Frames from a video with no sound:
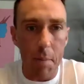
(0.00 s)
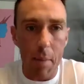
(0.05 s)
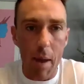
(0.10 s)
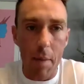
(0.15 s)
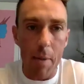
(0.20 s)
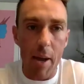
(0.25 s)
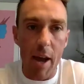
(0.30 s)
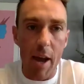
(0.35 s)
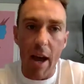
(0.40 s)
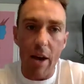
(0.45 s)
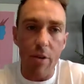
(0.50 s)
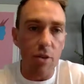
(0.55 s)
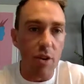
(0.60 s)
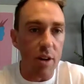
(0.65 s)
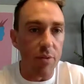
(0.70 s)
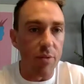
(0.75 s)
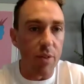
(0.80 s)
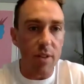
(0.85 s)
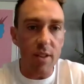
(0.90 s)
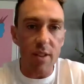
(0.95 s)
maybe 100
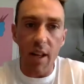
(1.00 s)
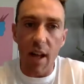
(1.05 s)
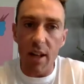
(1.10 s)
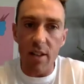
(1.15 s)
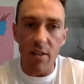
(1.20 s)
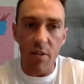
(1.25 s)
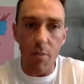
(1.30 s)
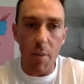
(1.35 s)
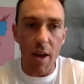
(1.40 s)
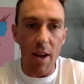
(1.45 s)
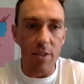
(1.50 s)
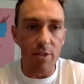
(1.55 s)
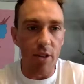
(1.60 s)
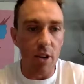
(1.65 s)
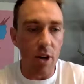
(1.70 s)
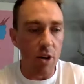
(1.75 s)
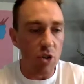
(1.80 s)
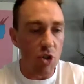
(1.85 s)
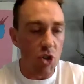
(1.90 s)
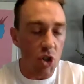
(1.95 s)
different styles of beers
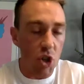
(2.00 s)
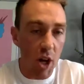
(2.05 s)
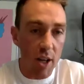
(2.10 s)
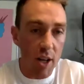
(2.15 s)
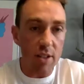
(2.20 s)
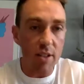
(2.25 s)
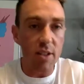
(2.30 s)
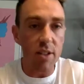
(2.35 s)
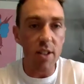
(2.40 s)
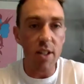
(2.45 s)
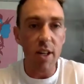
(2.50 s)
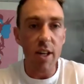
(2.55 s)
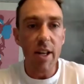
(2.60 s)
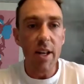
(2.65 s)
that are just